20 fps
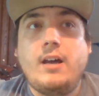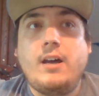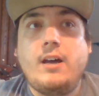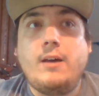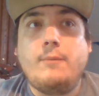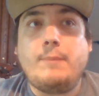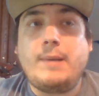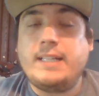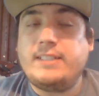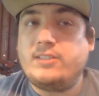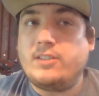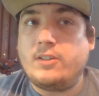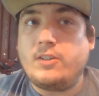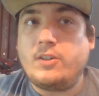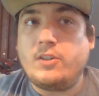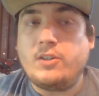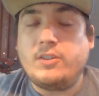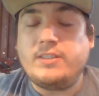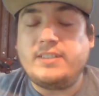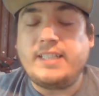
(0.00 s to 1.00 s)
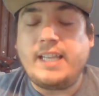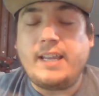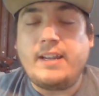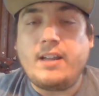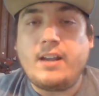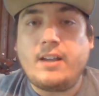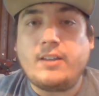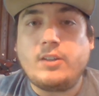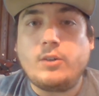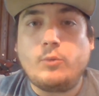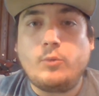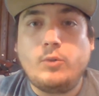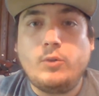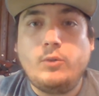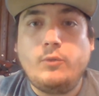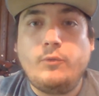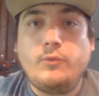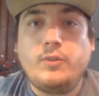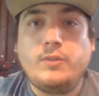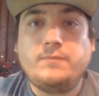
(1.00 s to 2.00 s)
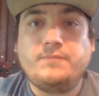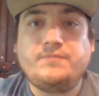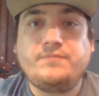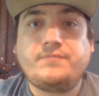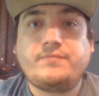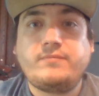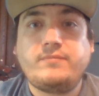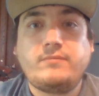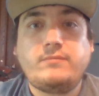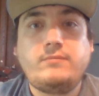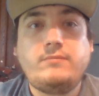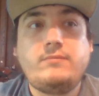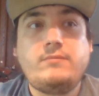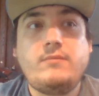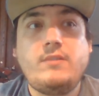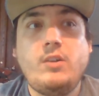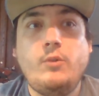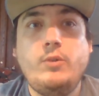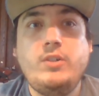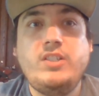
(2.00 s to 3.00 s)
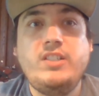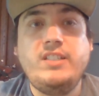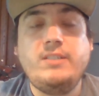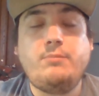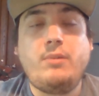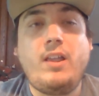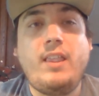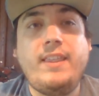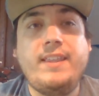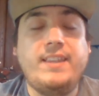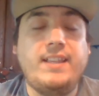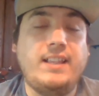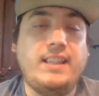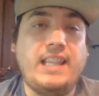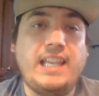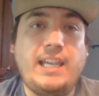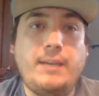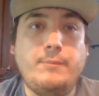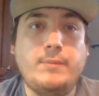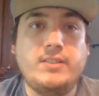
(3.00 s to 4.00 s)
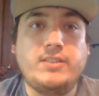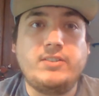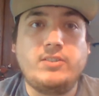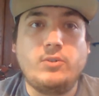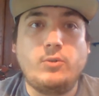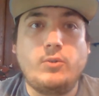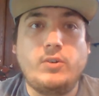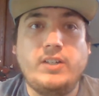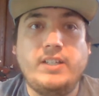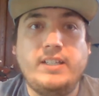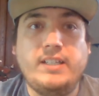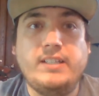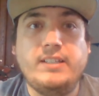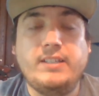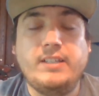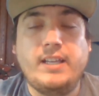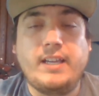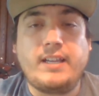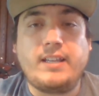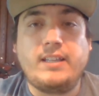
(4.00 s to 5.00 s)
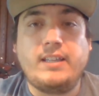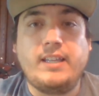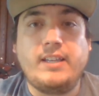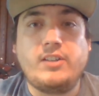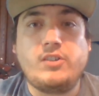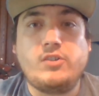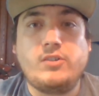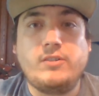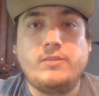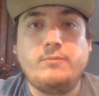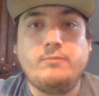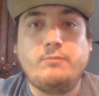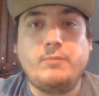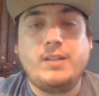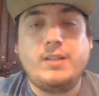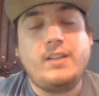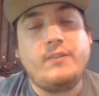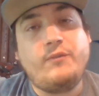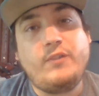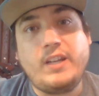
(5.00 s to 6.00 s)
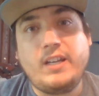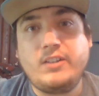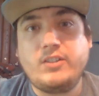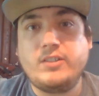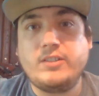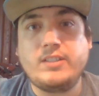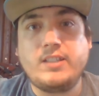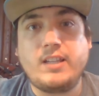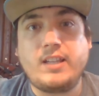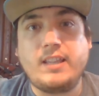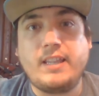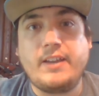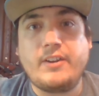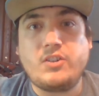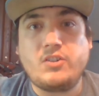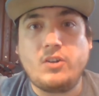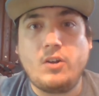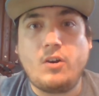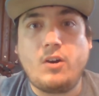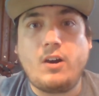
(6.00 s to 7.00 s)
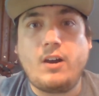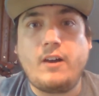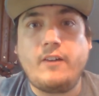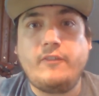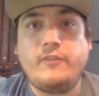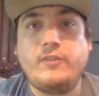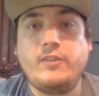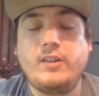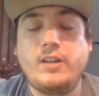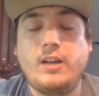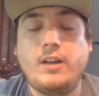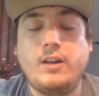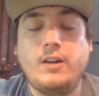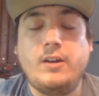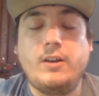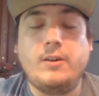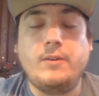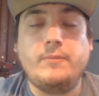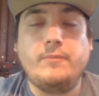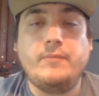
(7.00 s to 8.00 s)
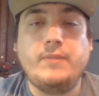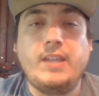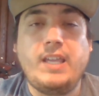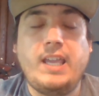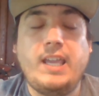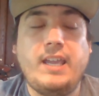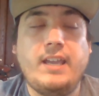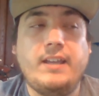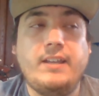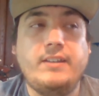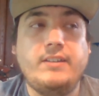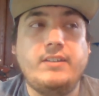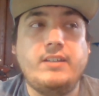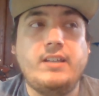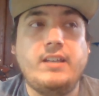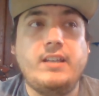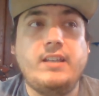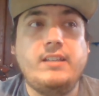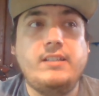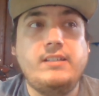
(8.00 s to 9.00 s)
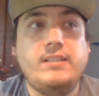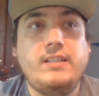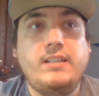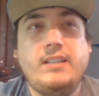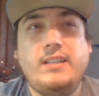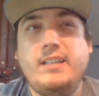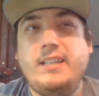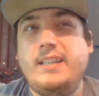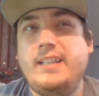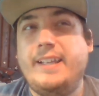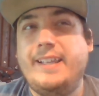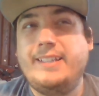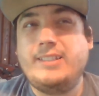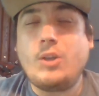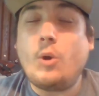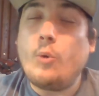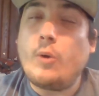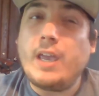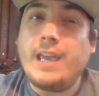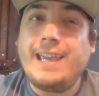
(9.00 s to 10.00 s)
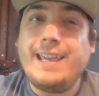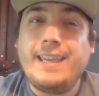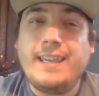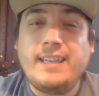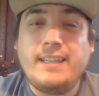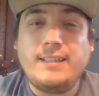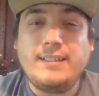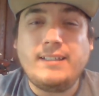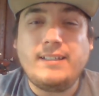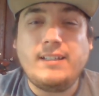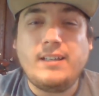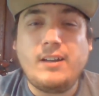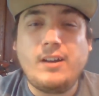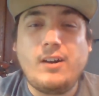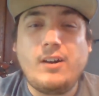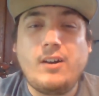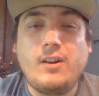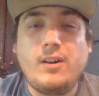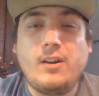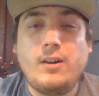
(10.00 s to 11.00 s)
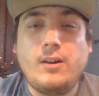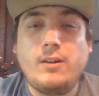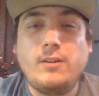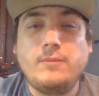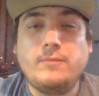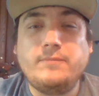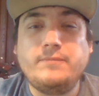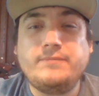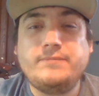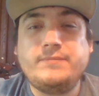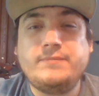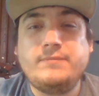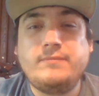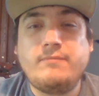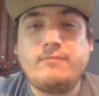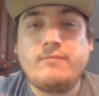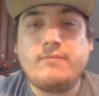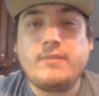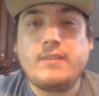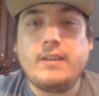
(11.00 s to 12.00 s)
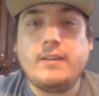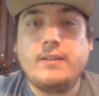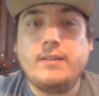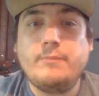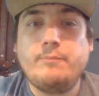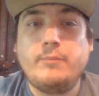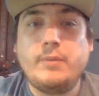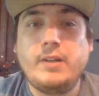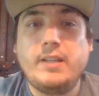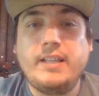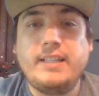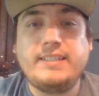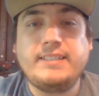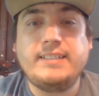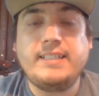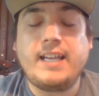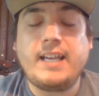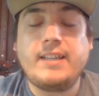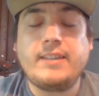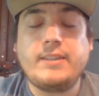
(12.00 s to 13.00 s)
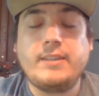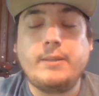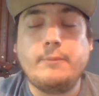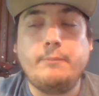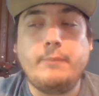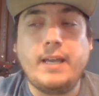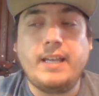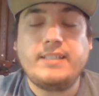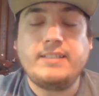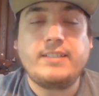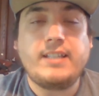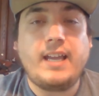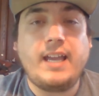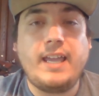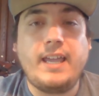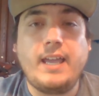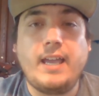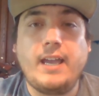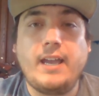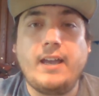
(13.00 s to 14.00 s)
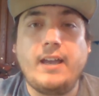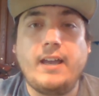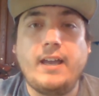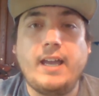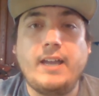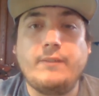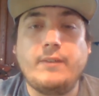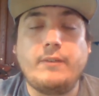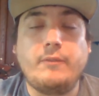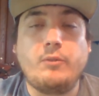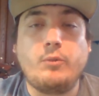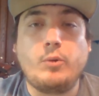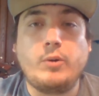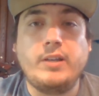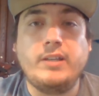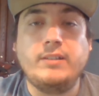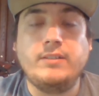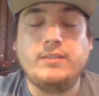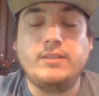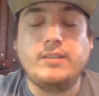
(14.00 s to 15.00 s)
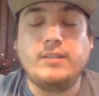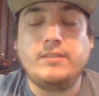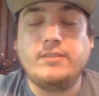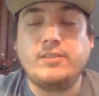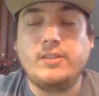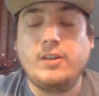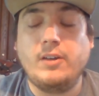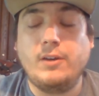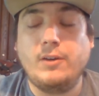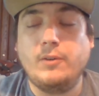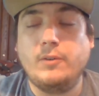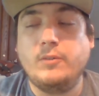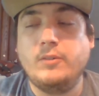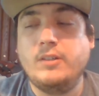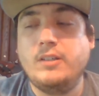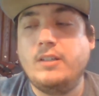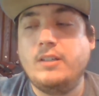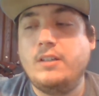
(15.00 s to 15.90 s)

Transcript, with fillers: uh, my son heard Santa on the roof which is probably the lamest story in that collection, but it finishes the collection off, um, and it's okay, um, but it's not the best I, I have ever written. So,